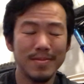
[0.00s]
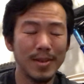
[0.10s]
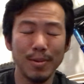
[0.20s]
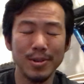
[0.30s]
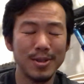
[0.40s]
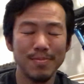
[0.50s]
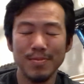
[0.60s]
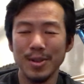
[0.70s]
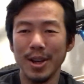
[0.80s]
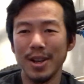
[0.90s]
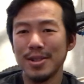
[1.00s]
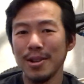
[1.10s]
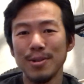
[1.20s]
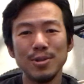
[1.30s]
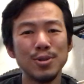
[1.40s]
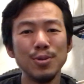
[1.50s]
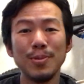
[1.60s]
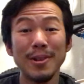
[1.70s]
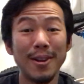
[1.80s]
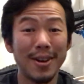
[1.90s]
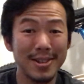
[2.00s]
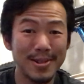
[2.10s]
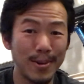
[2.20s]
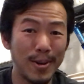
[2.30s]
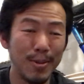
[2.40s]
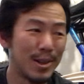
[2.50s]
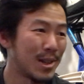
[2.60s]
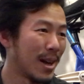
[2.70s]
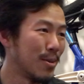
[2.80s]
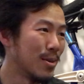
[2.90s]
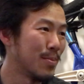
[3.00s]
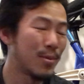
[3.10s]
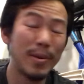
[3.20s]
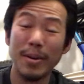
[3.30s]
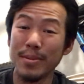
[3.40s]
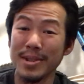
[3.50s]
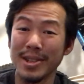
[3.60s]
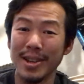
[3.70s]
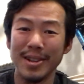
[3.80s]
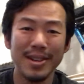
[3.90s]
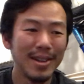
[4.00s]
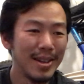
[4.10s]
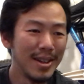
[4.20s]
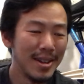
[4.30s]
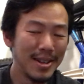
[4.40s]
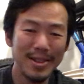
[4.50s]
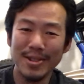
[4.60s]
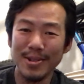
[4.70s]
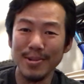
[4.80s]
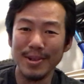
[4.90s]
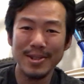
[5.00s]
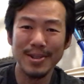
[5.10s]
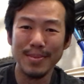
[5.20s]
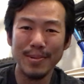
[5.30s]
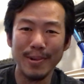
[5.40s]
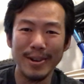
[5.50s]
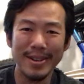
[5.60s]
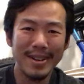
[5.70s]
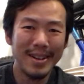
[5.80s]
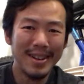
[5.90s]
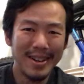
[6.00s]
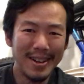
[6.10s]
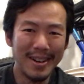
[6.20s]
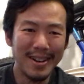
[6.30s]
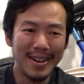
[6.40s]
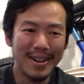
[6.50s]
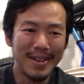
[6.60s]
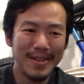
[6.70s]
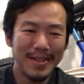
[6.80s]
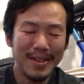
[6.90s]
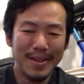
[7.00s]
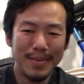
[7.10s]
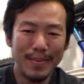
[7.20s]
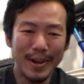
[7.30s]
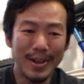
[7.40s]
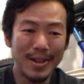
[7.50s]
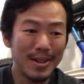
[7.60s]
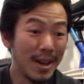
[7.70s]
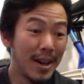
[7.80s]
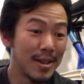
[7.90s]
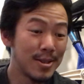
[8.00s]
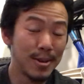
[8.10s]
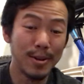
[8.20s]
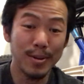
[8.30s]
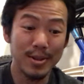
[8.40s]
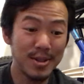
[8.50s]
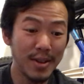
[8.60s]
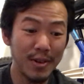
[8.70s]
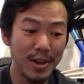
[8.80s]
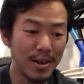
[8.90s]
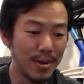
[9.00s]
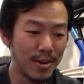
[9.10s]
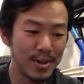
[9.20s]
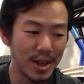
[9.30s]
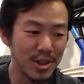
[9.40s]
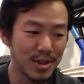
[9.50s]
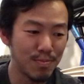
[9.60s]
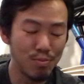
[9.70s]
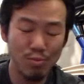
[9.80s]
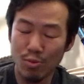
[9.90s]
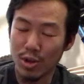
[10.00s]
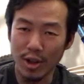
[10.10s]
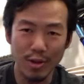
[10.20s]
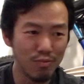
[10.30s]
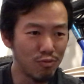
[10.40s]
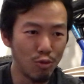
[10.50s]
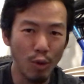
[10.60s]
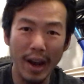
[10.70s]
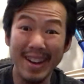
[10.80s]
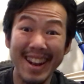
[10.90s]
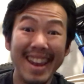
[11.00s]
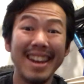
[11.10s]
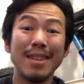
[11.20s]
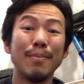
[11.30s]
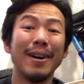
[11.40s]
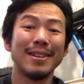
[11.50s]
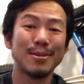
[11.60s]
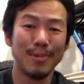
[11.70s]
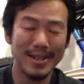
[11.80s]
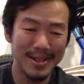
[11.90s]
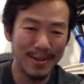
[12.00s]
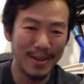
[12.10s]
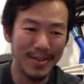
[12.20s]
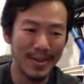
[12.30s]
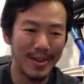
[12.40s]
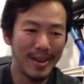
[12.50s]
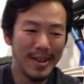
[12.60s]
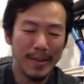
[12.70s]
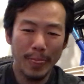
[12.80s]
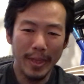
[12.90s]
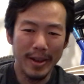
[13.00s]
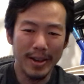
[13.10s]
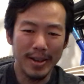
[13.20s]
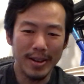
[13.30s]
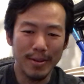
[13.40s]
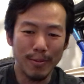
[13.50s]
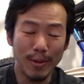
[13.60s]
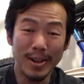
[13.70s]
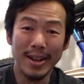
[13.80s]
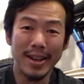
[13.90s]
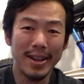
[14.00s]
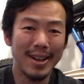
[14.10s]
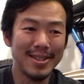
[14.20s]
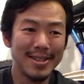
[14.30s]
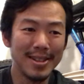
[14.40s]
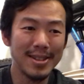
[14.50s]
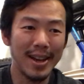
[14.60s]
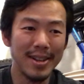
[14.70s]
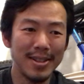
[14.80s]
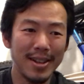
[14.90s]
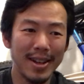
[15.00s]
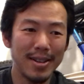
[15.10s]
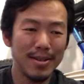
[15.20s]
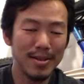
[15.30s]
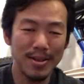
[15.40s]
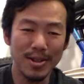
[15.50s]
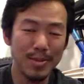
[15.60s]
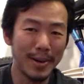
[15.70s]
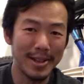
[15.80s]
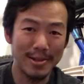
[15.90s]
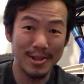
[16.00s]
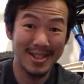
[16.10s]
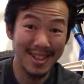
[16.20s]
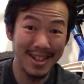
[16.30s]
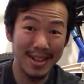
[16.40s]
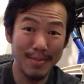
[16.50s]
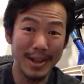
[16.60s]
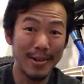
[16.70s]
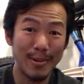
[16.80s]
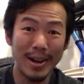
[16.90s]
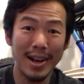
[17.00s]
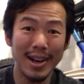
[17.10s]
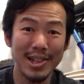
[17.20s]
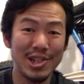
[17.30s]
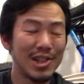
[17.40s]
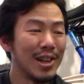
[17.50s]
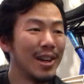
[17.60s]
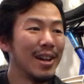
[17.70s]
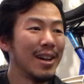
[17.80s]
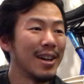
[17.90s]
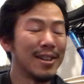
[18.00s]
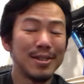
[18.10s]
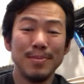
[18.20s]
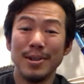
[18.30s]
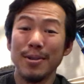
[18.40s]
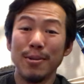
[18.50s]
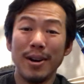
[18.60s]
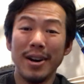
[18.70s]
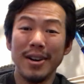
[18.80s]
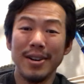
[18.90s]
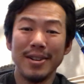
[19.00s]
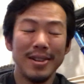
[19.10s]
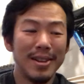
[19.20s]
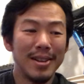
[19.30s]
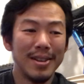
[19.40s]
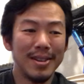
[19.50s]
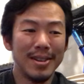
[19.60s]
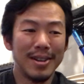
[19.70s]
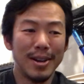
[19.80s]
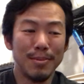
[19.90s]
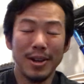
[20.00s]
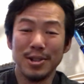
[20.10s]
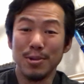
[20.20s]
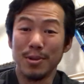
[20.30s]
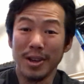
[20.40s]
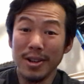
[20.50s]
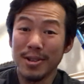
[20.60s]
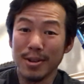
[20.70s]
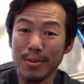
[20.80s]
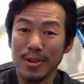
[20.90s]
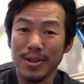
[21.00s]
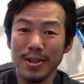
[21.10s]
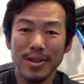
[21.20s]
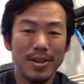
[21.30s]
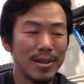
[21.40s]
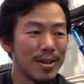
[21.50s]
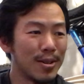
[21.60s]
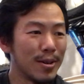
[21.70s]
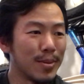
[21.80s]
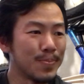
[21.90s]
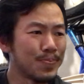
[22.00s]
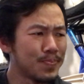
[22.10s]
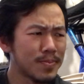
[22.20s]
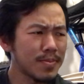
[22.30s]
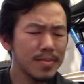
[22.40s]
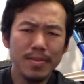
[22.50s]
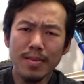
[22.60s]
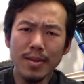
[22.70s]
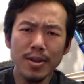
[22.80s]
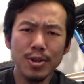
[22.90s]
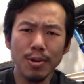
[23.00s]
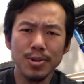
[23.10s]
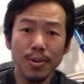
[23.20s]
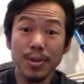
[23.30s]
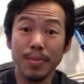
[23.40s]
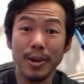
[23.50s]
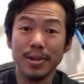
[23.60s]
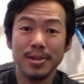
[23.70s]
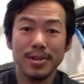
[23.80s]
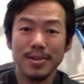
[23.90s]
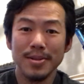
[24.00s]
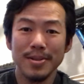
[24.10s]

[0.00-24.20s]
It's a super long story, which I will probably get into at some point. But yeah, so in 7-8 years, I just didn't ride any bikes whatsoever. And one day, I just decided that these bikes are sitting in my garage, and it's been a while, and I'm not doing anything with it. And so I sold the bikes.